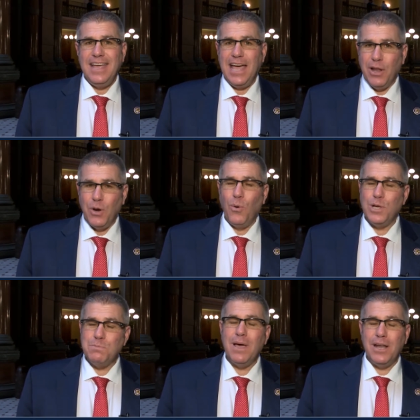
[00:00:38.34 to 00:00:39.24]

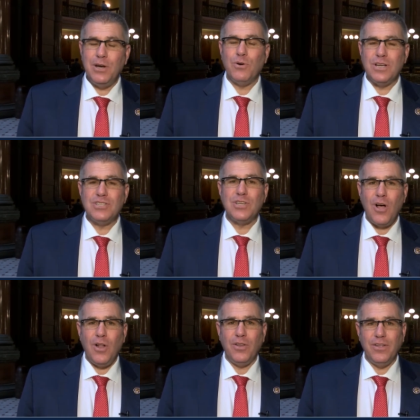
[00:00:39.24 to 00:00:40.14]
Illinois has been under
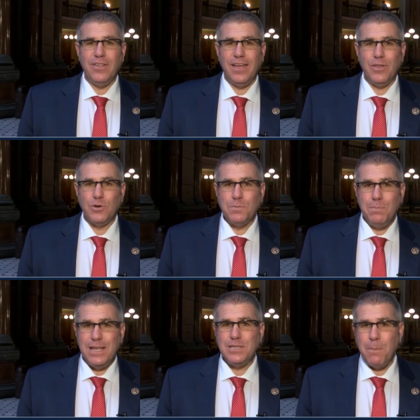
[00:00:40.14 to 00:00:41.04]
assault. There's
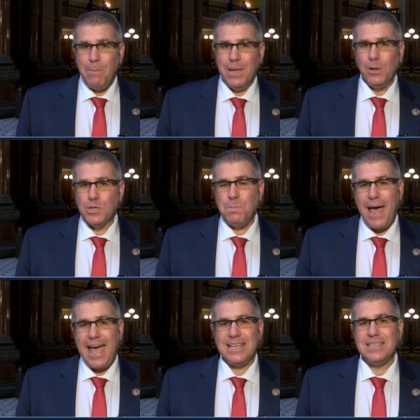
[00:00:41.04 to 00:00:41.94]
been some bills
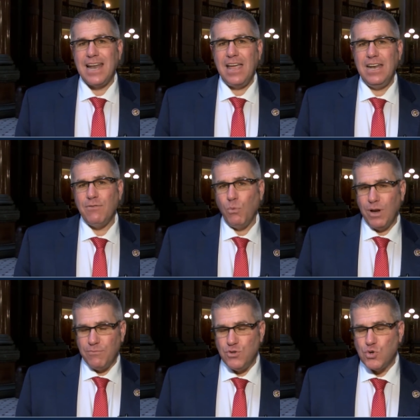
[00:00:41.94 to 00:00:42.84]
passed that I never
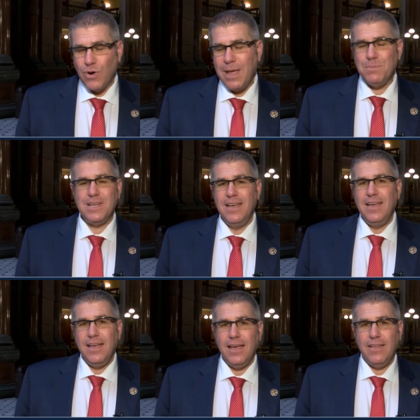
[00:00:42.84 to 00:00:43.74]
would have dreamt
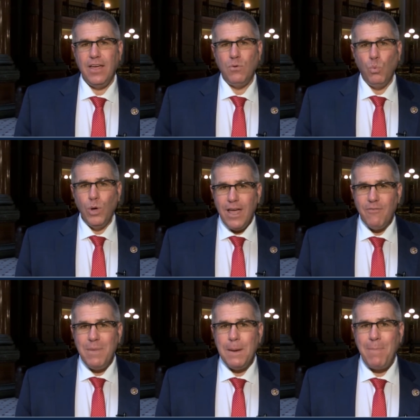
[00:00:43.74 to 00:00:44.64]
that would
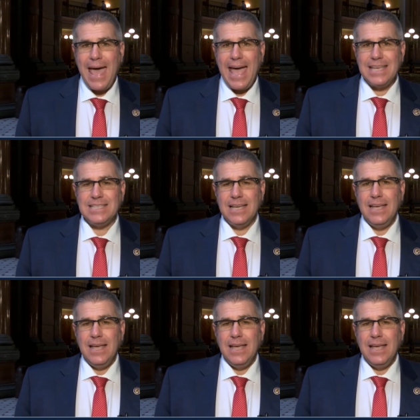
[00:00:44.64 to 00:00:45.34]
have been passed.